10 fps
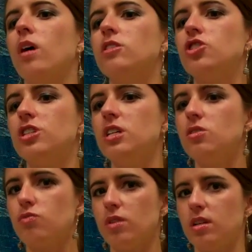Well, she
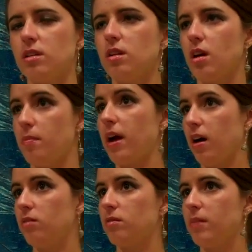has written
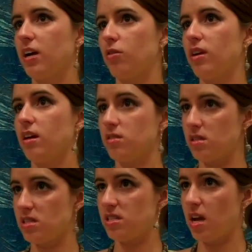about
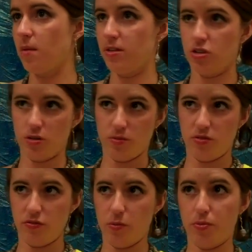microanalysis some in
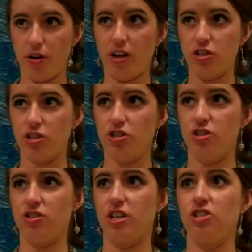terms of the projects
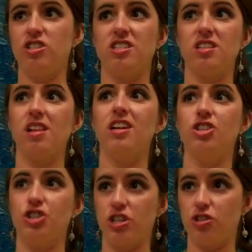she's done. She does a lot
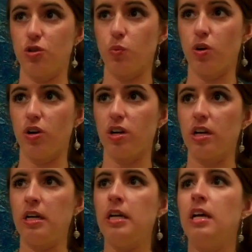of gesture
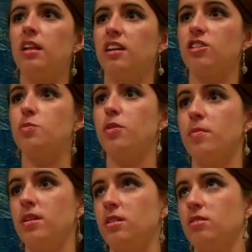work, like
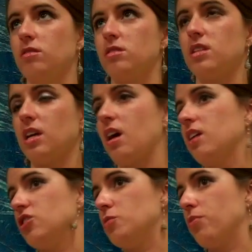experimental
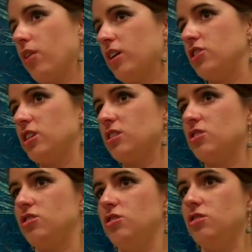psychology
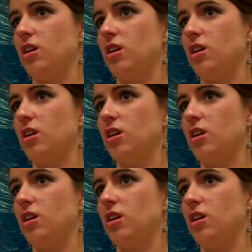projects